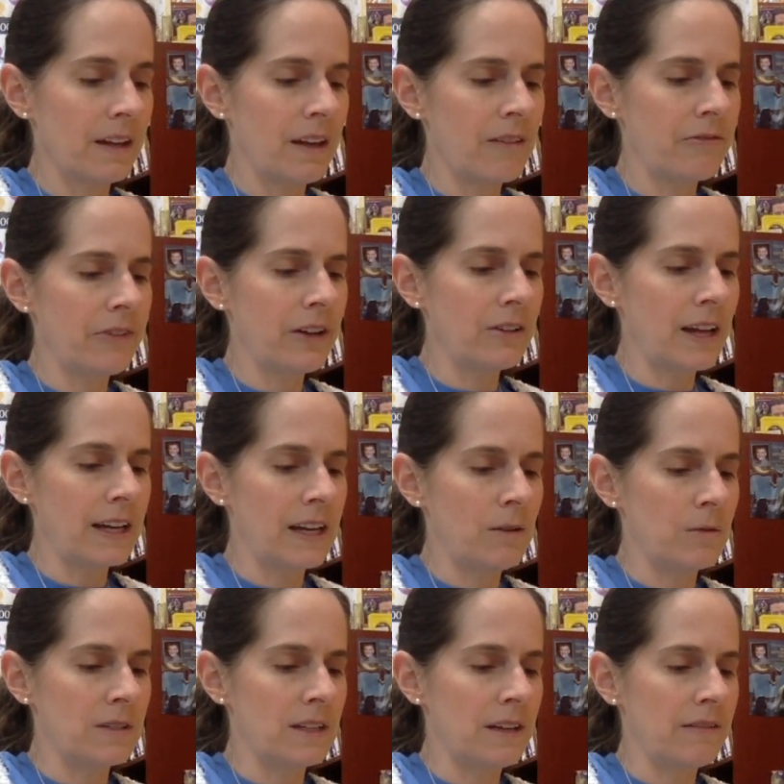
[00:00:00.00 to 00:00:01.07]
It felt like he
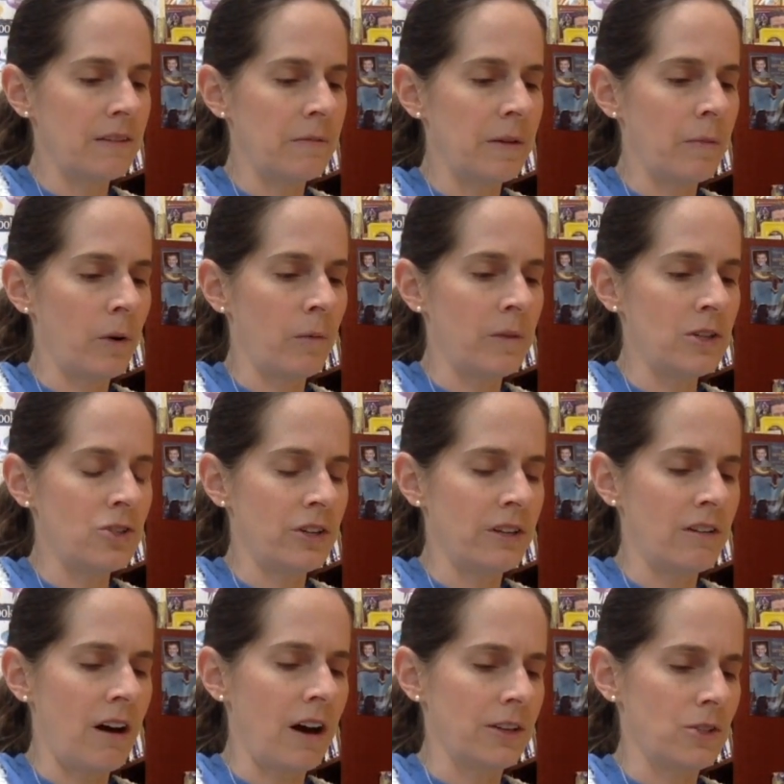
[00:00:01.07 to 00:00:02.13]
was giving me permission
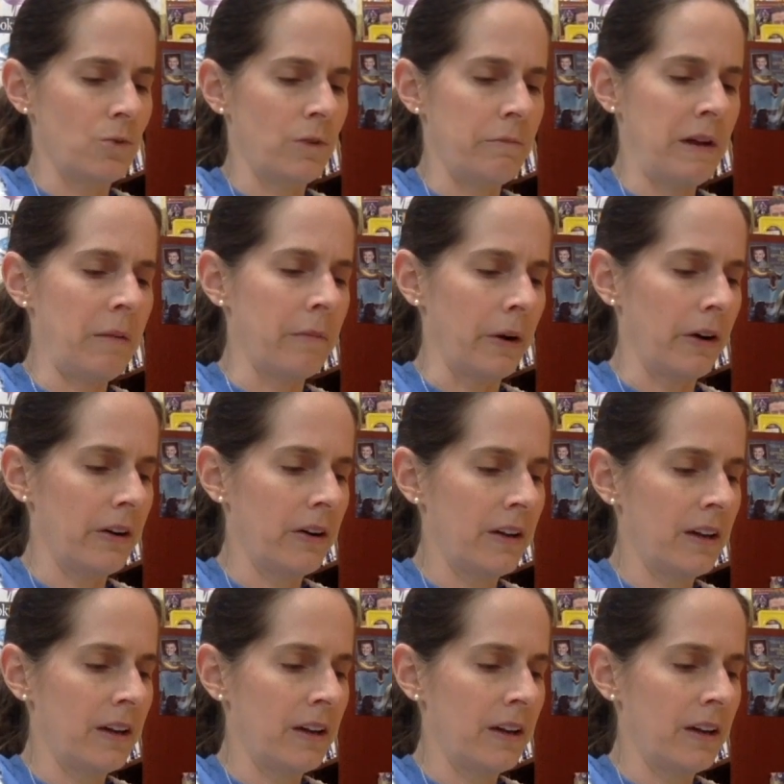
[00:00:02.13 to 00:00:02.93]
not to remember.